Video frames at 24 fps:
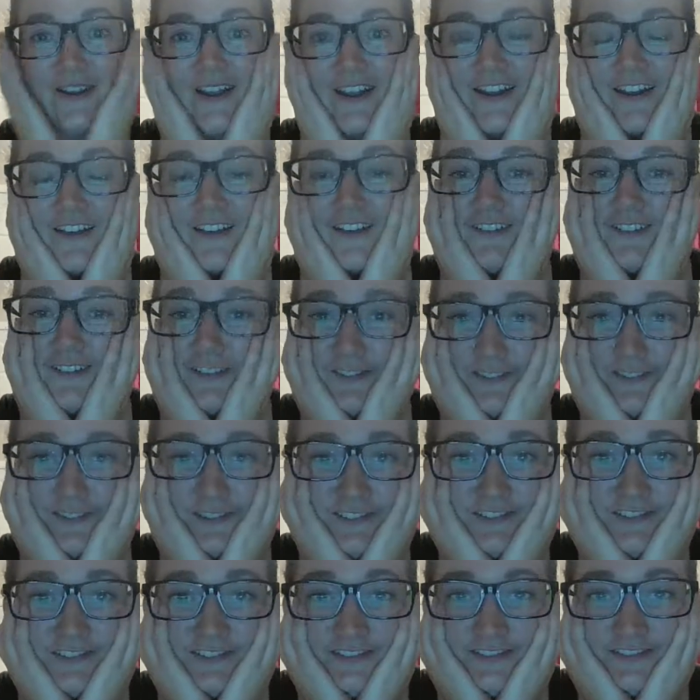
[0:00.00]
like,
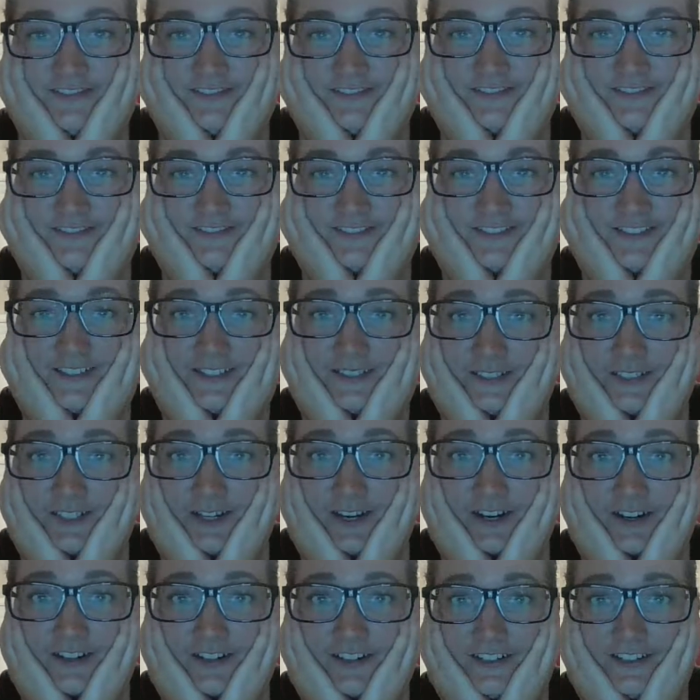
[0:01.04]

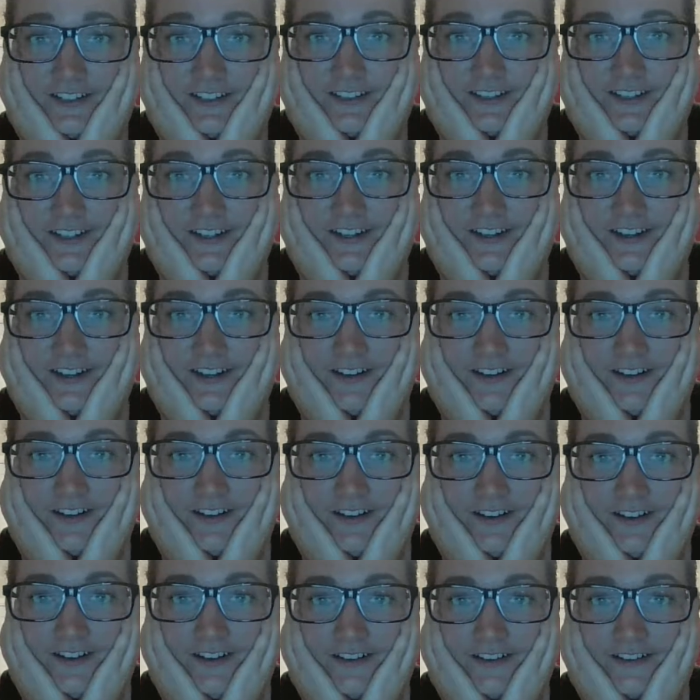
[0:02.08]
stuck
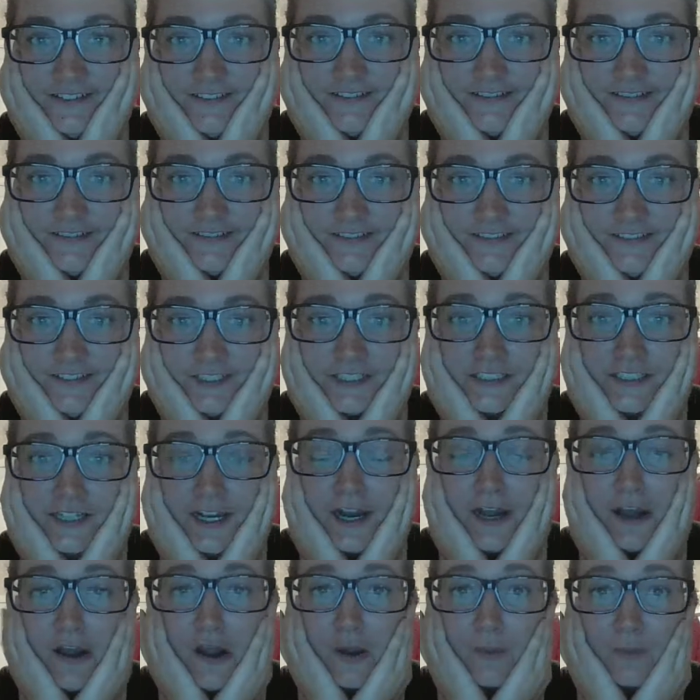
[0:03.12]
in a
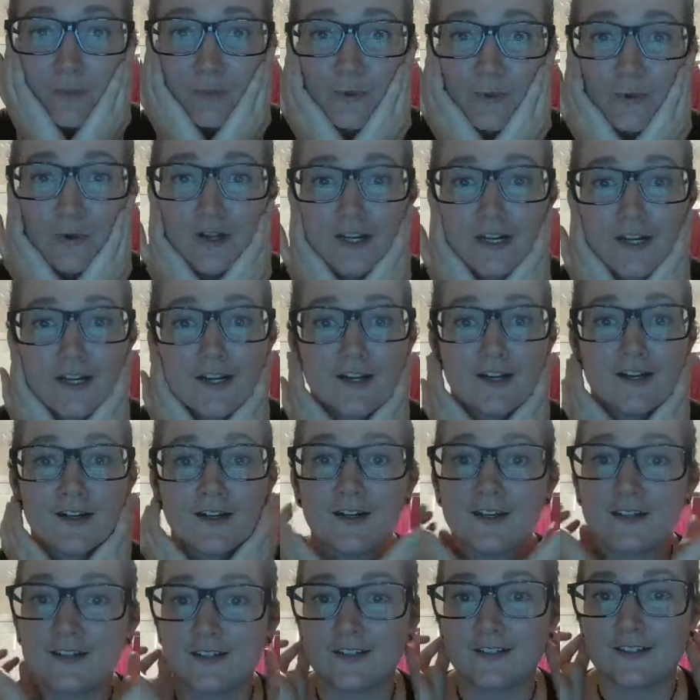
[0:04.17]
time where
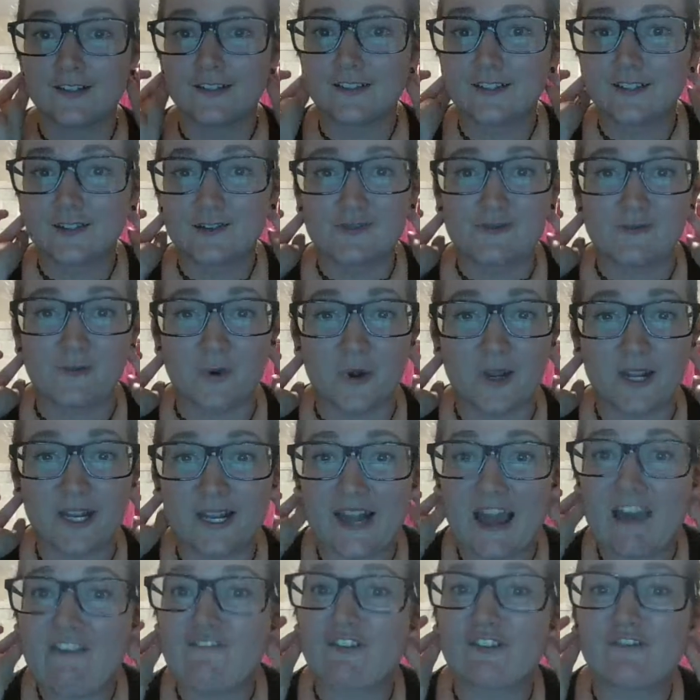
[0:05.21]
we
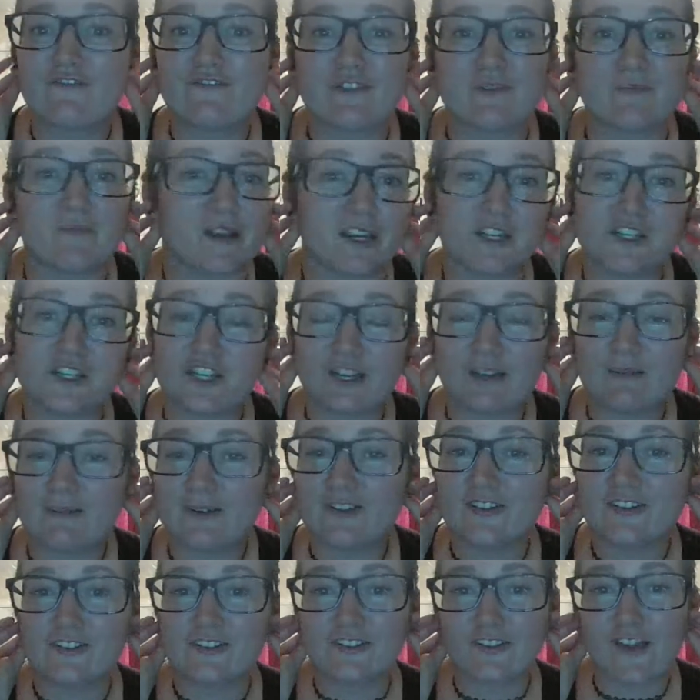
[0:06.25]
didn't have the information
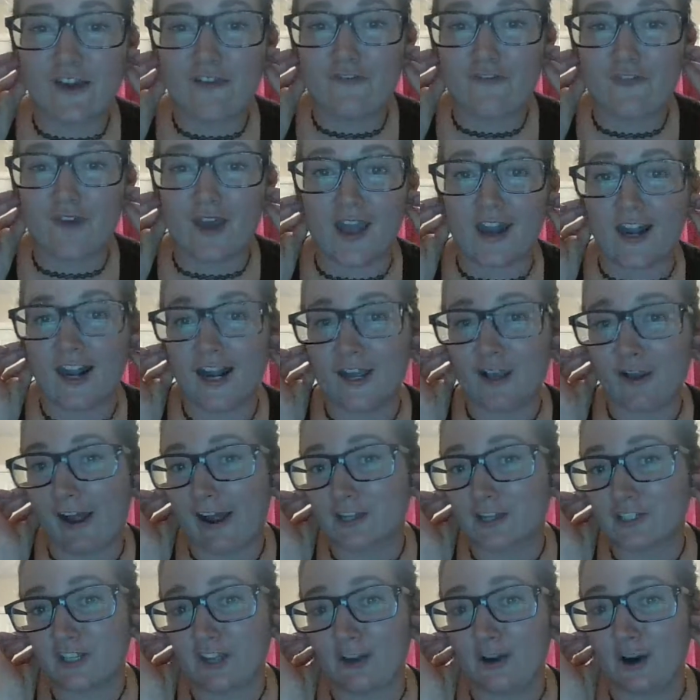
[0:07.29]
about this stuff, and I
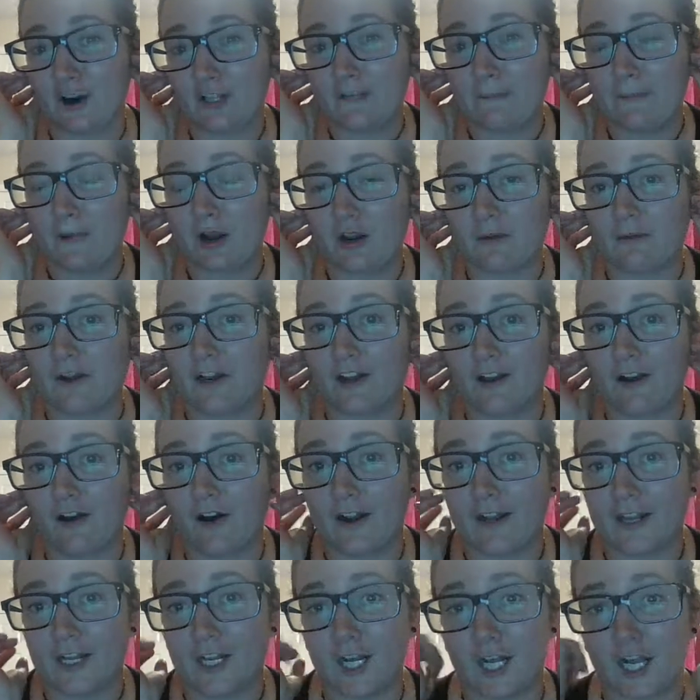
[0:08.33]
actually called him out
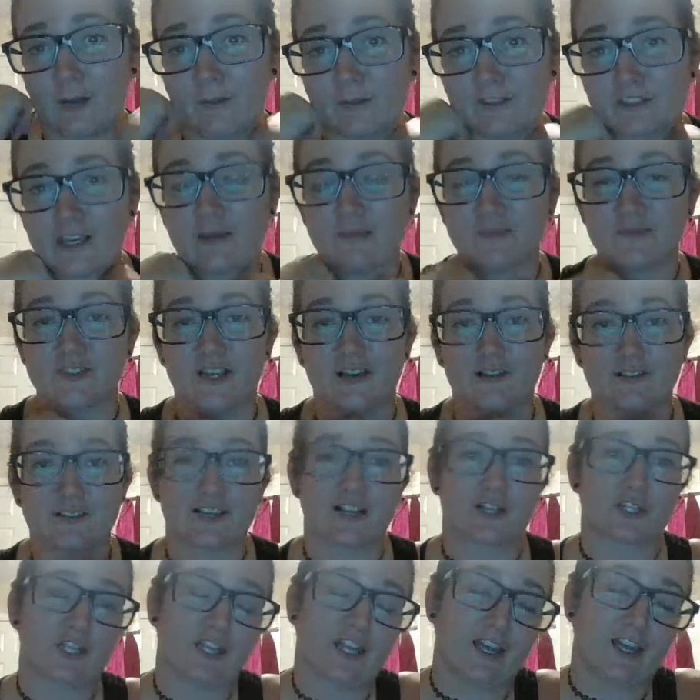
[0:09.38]
on it a couple times. I was
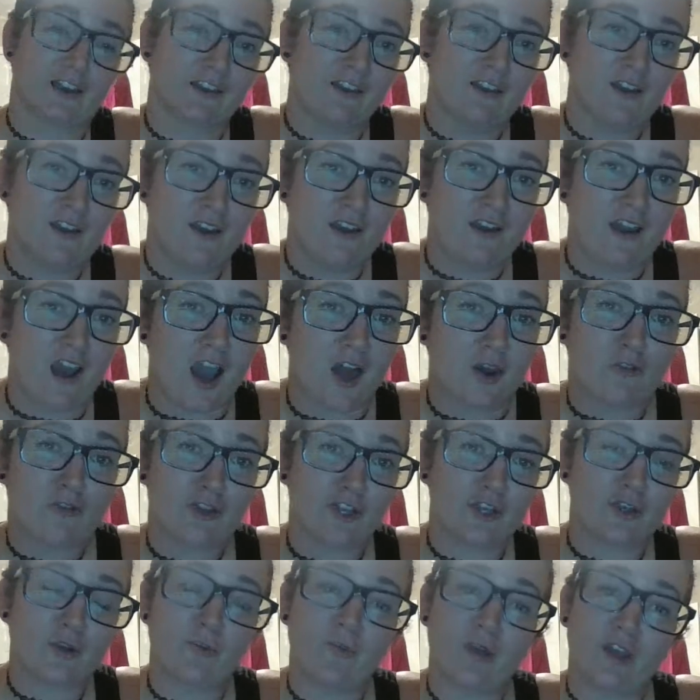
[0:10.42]
actually like, I don't
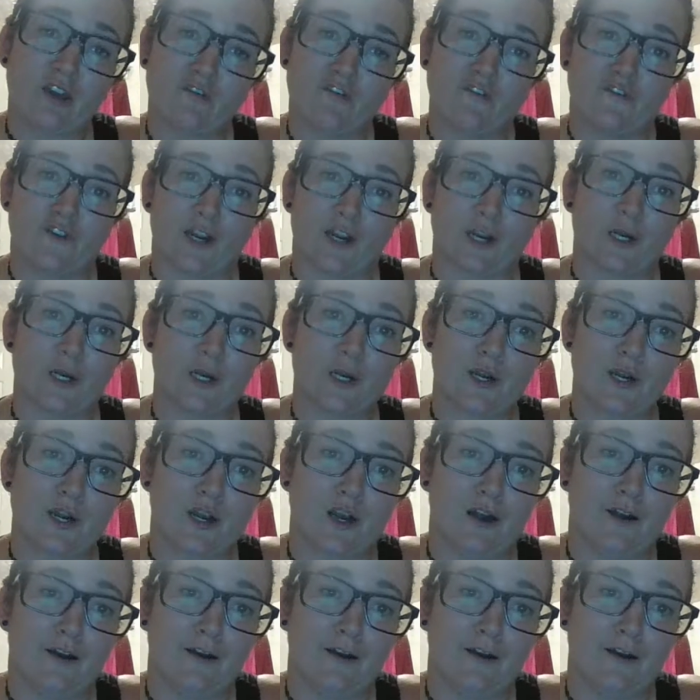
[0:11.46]
think you're being fair.